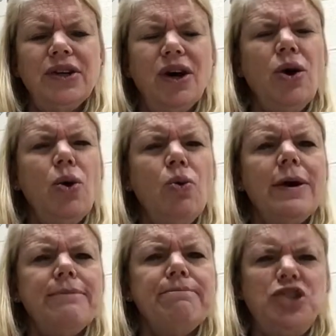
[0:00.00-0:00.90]
No,
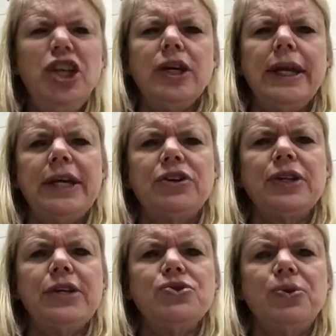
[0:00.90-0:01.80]
she could handle
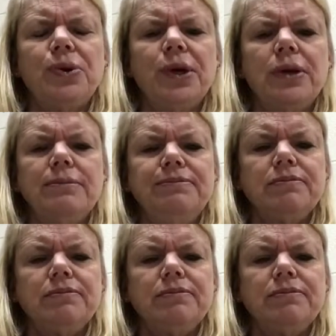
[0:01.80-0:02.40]
the intruder.